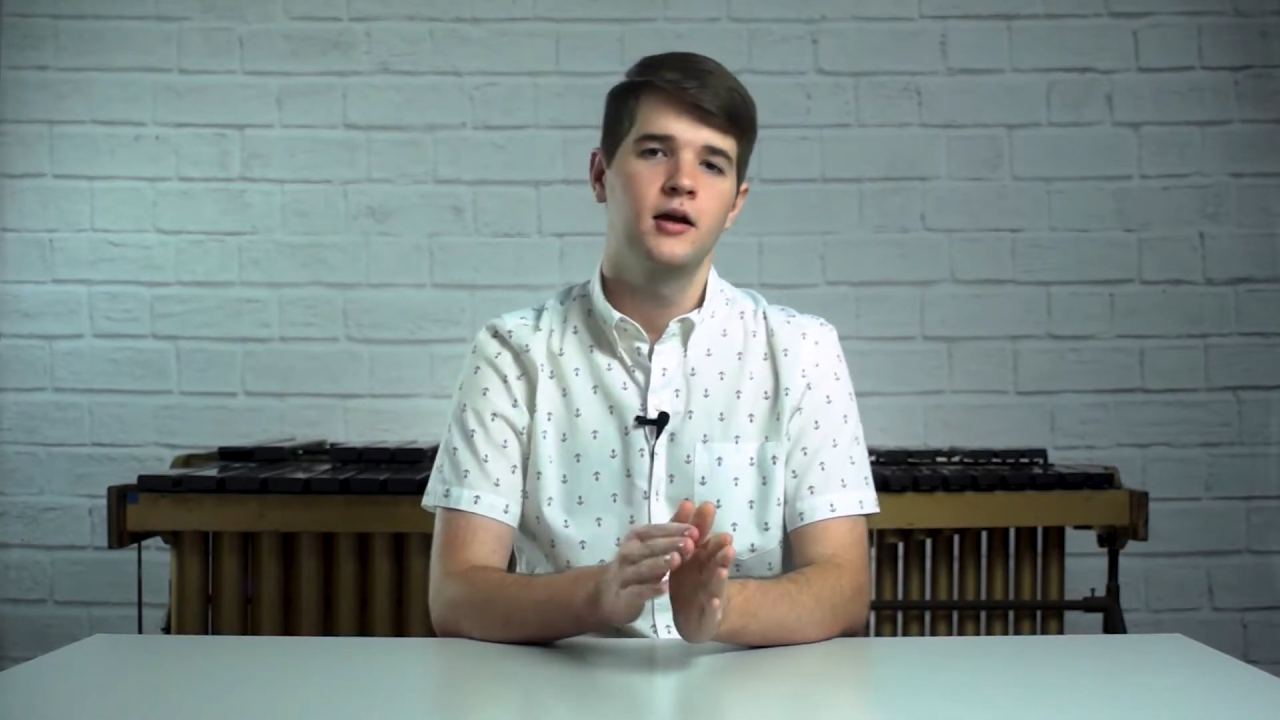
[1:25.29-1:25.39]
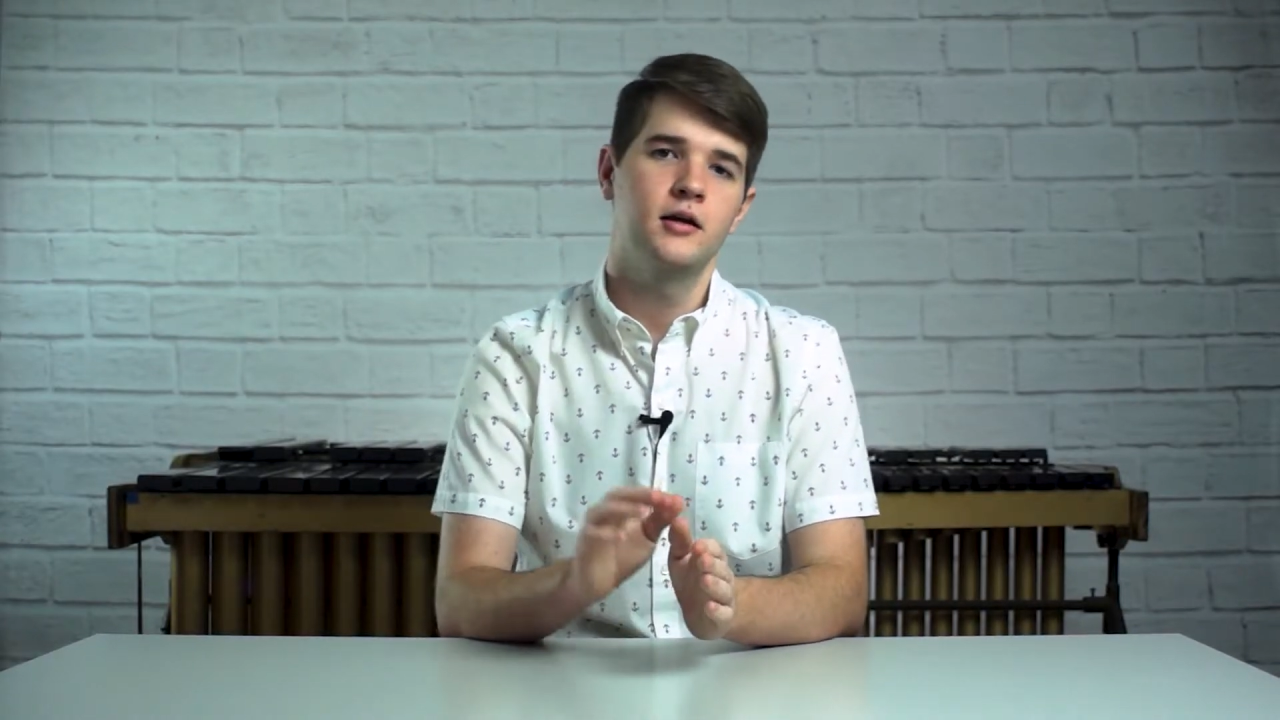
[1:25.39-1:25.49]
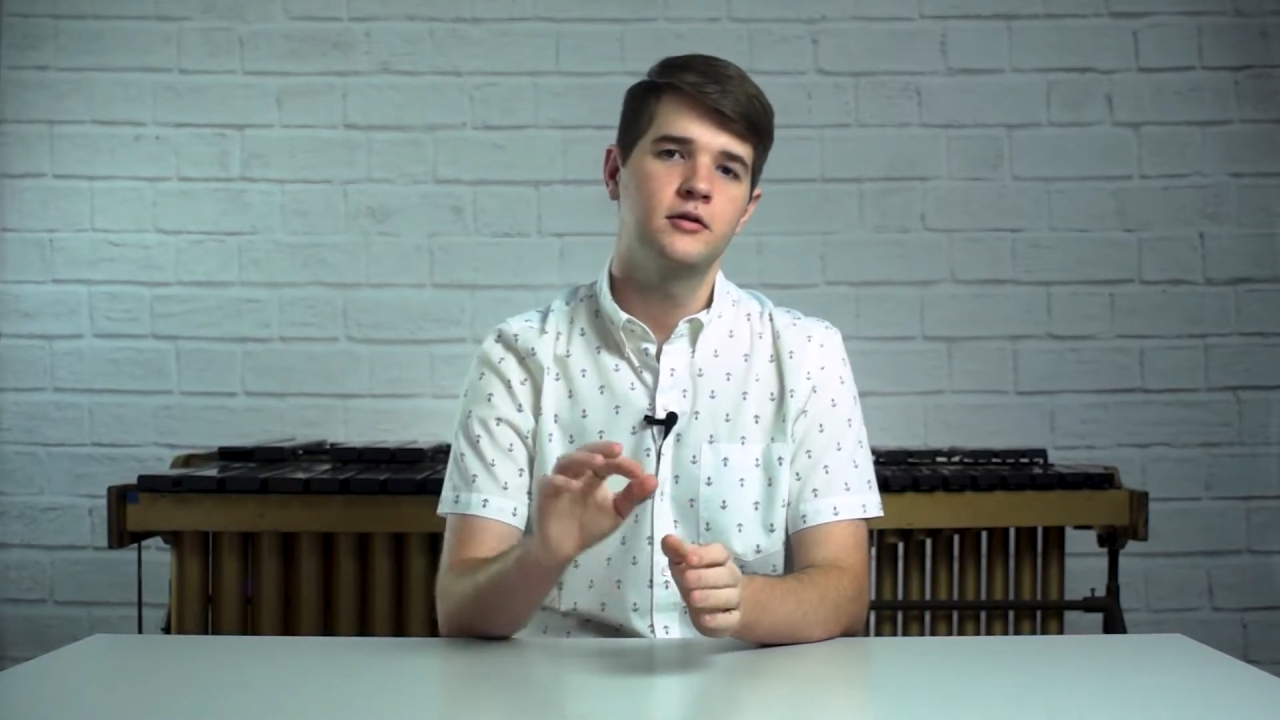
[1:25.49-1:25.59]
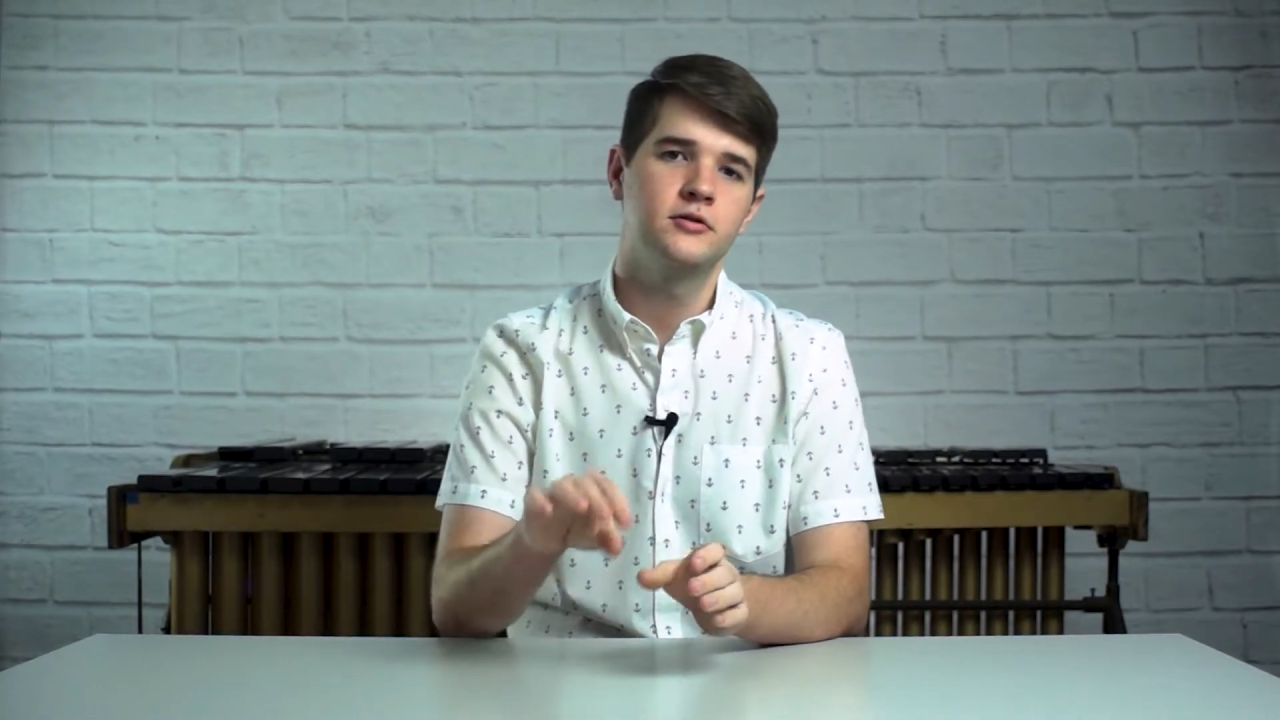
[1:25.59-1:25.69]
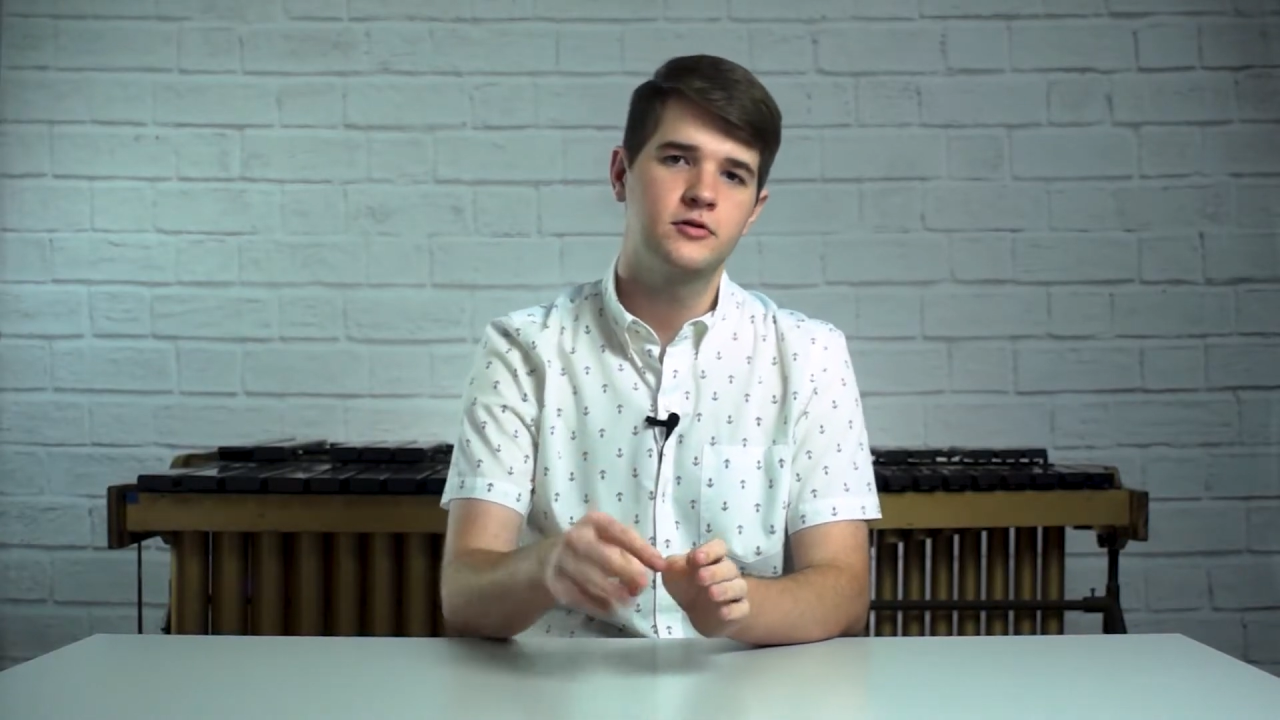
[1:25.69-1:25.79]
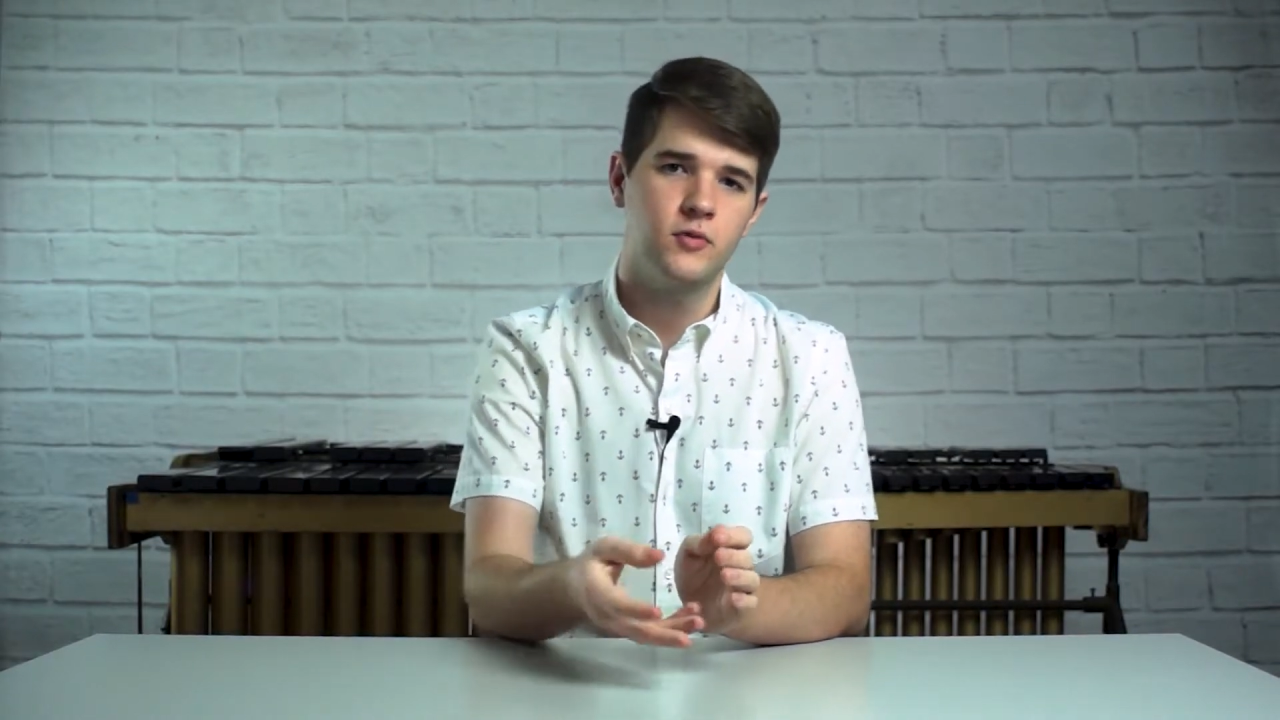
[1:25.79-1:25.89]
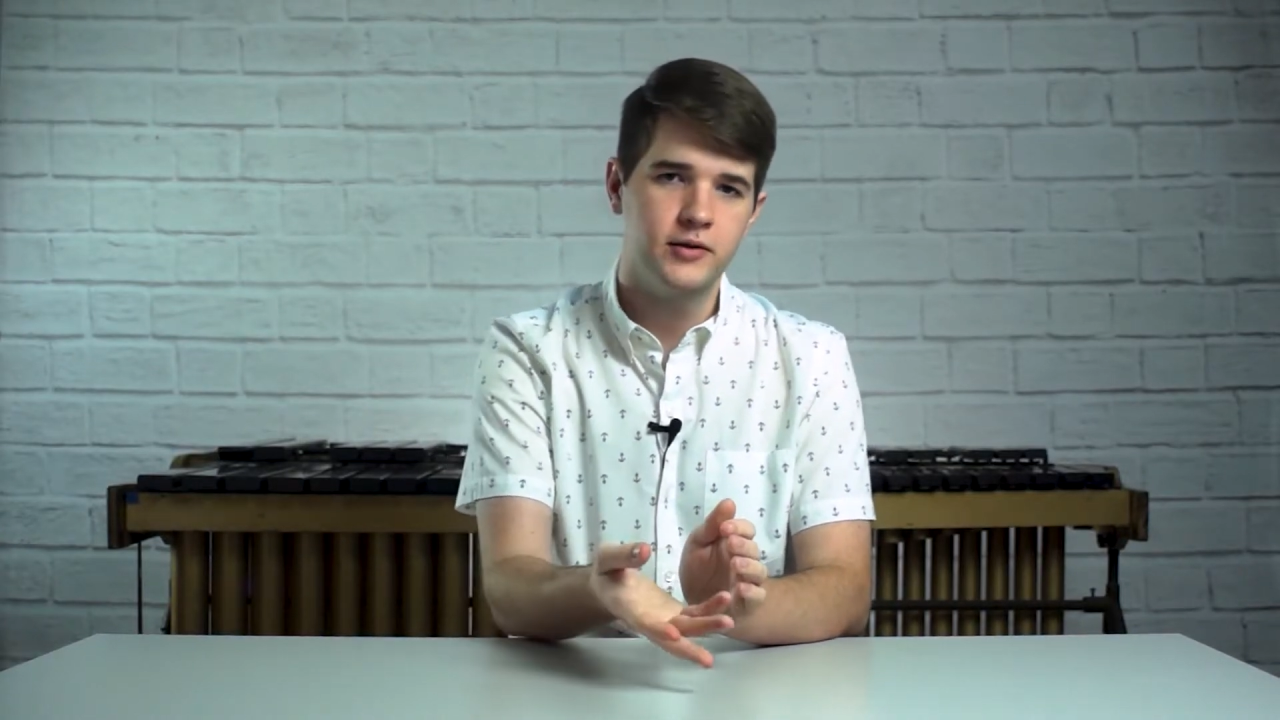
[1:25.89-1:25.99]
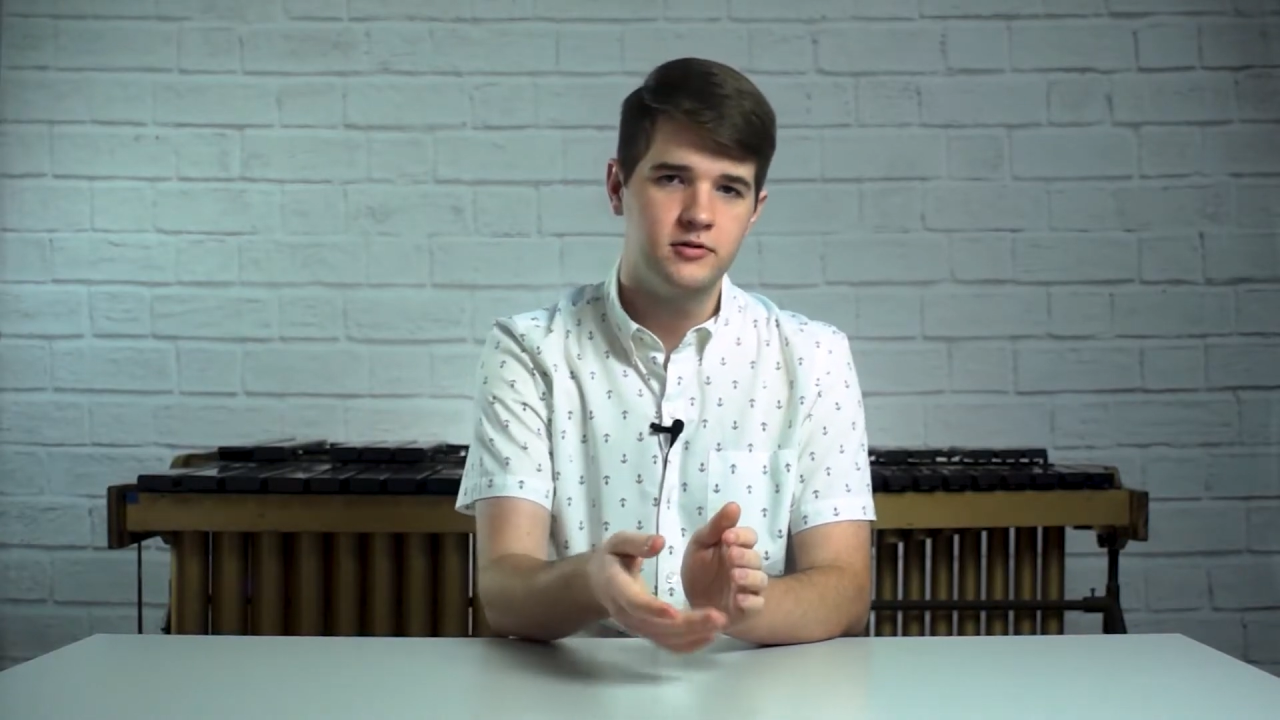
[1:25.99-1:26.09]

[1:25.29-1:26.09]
and then just wipe